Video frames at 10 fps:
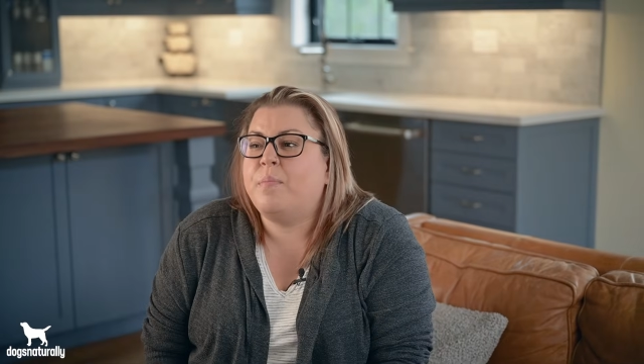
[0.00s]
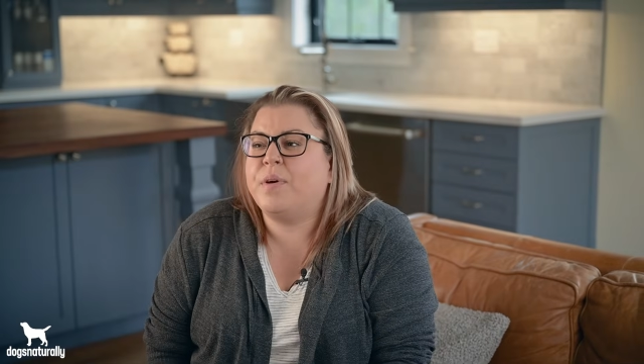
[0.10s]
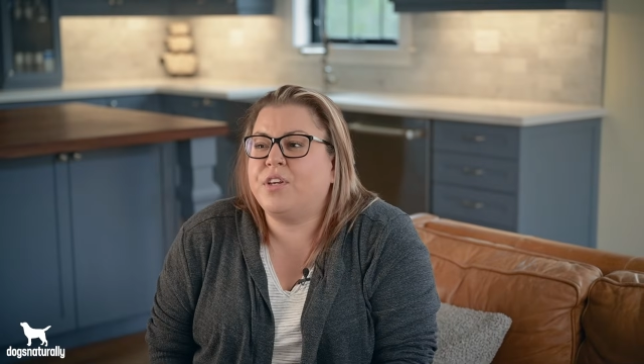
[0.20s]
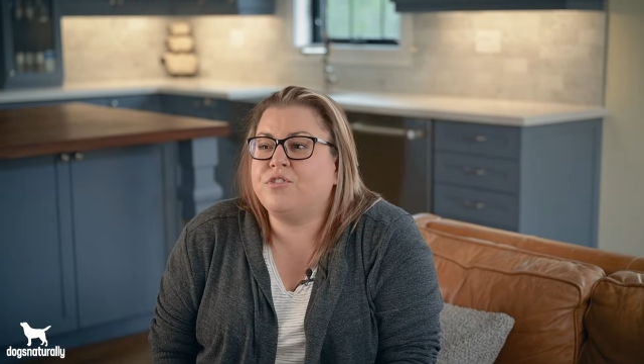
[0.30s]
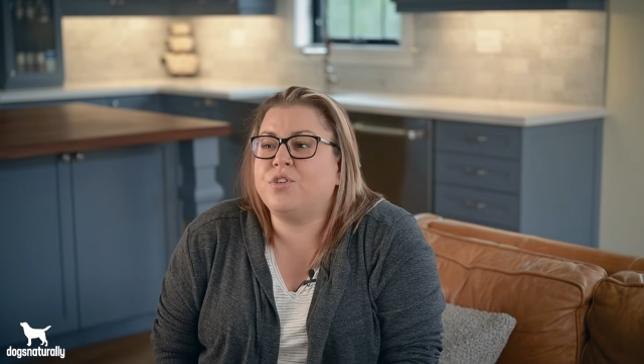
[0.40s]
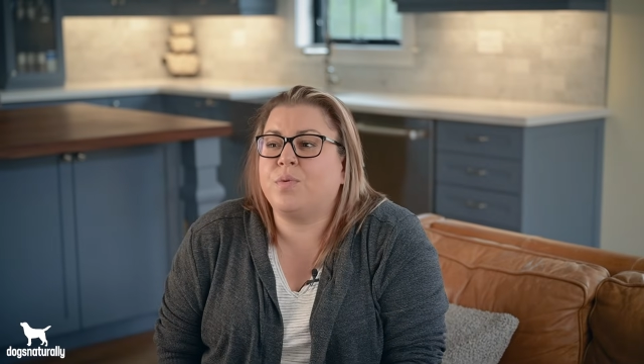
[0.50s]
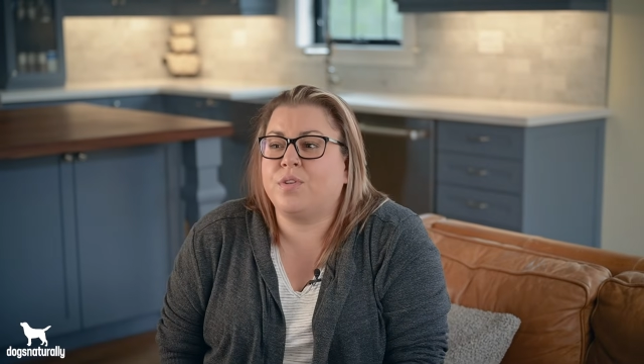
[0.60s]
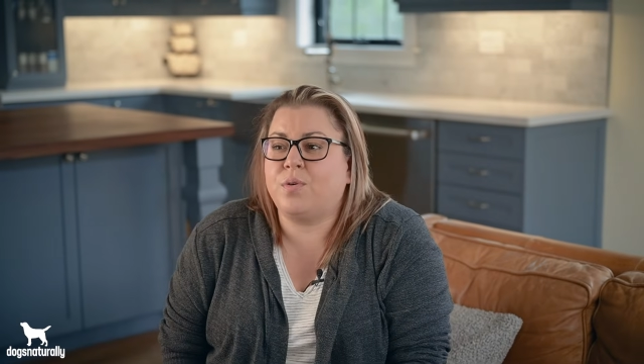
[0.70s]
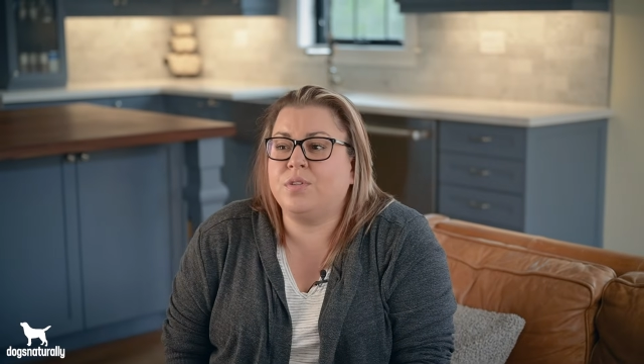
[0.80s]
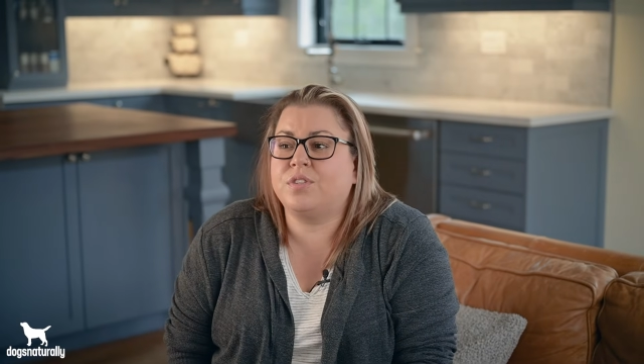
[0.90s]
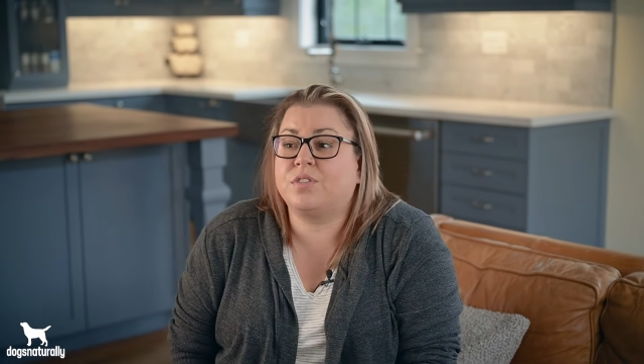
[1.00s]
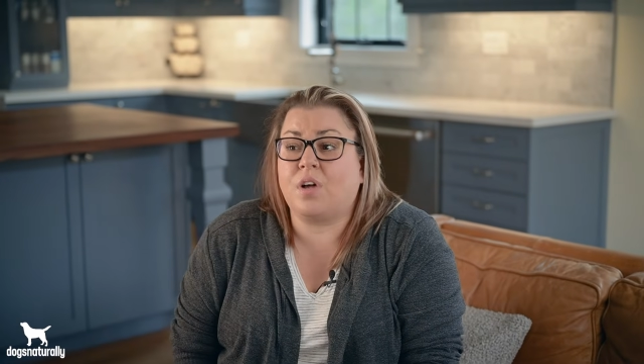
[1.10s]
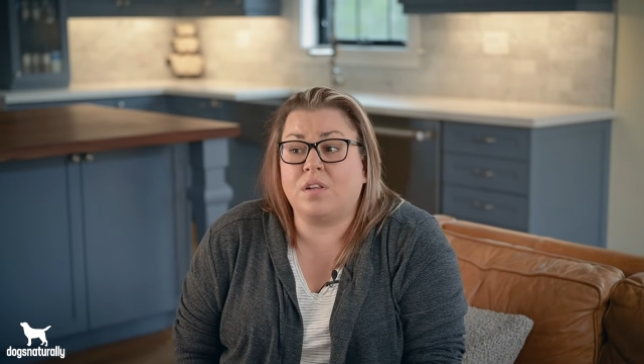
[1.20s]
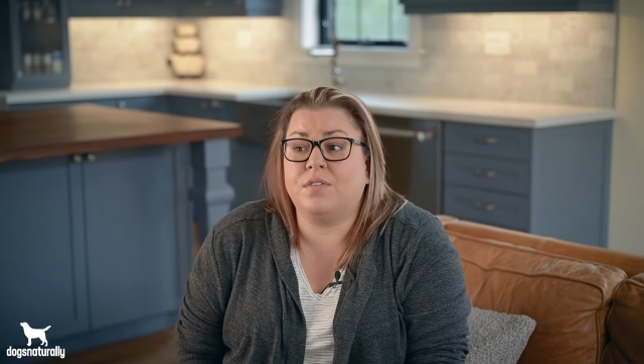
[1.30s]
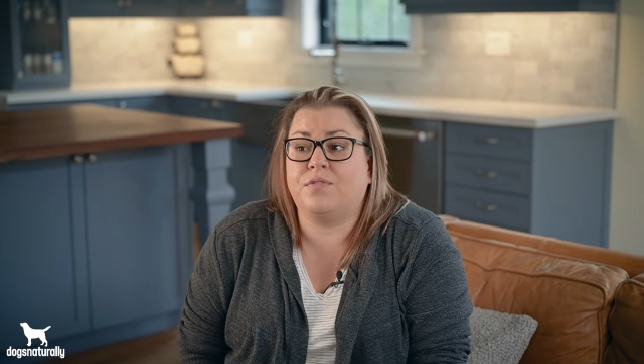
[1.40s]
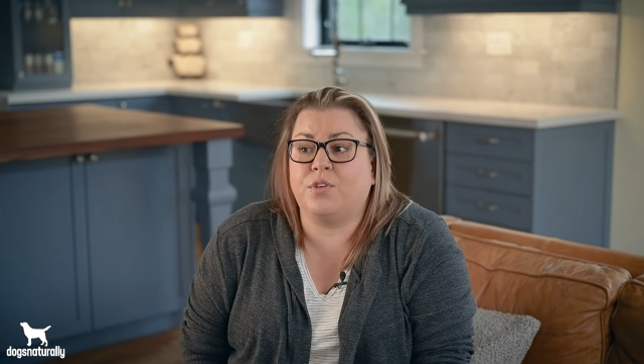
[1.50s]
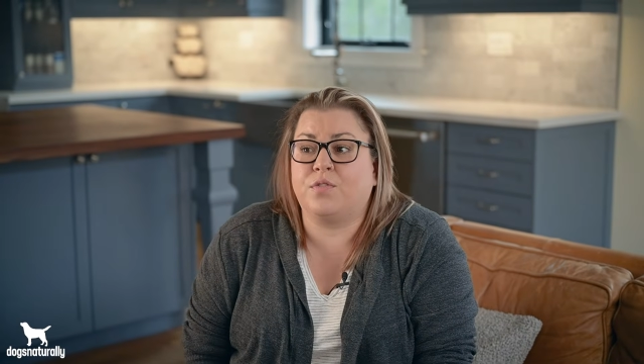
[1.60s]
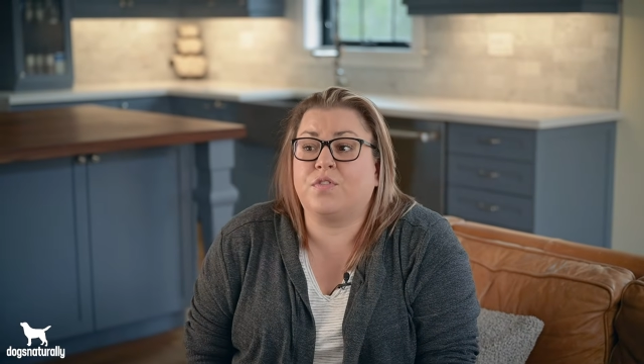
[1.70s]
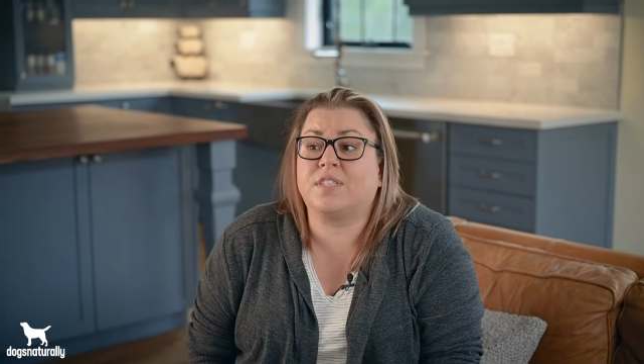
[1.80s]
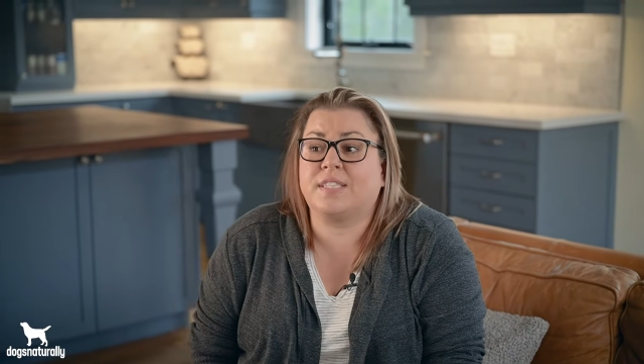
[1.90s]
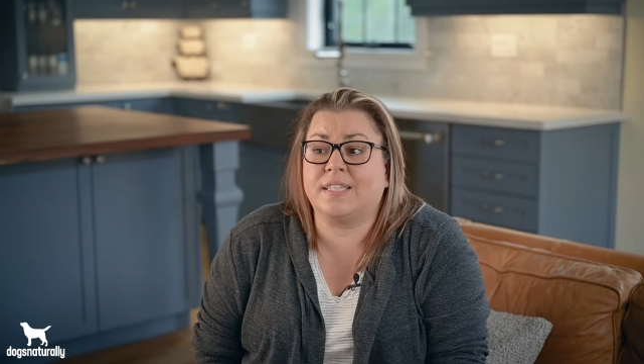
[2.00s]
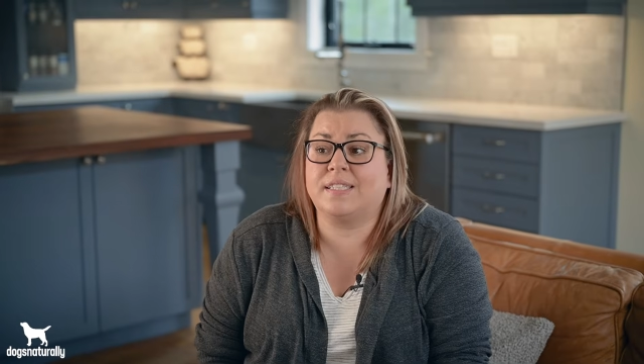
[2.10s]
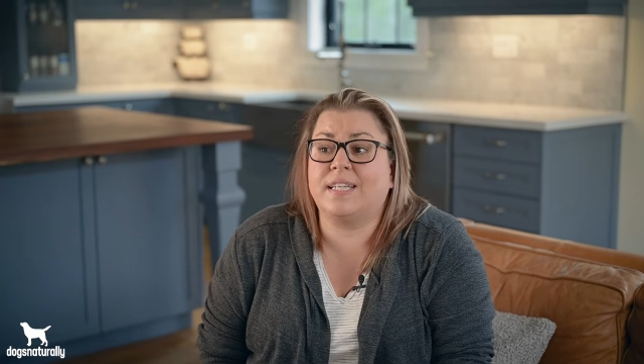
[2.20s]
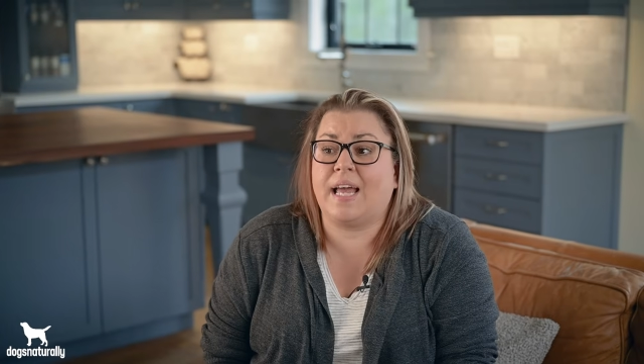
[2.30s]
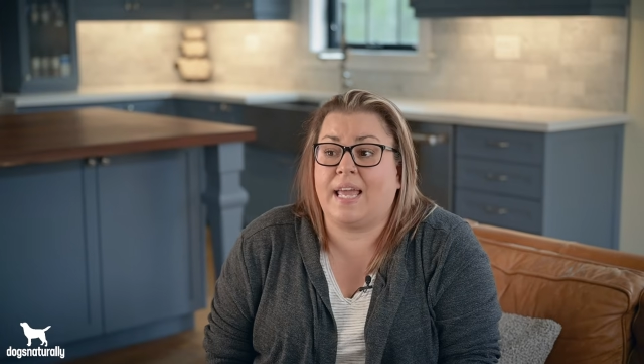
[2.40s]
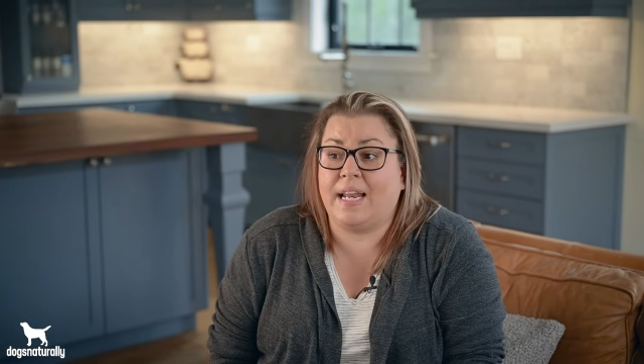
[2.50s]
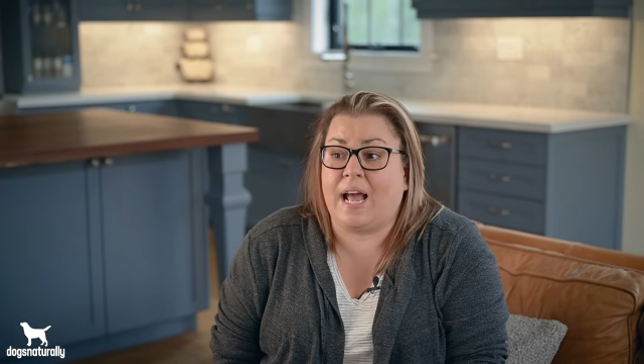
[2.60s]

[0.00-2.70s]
but you should withhold solid food for 6 to 8